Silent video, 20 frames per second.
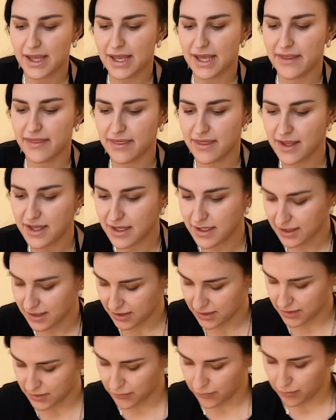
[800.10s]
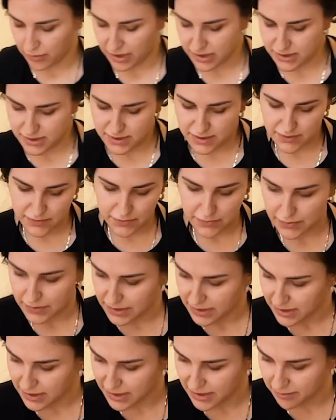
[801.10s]
And then you want to
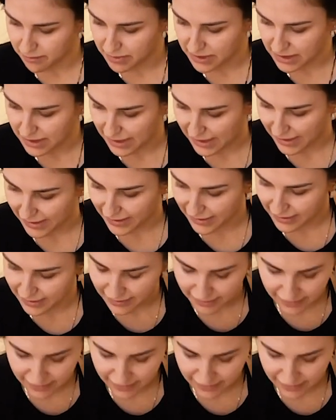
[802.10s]
apply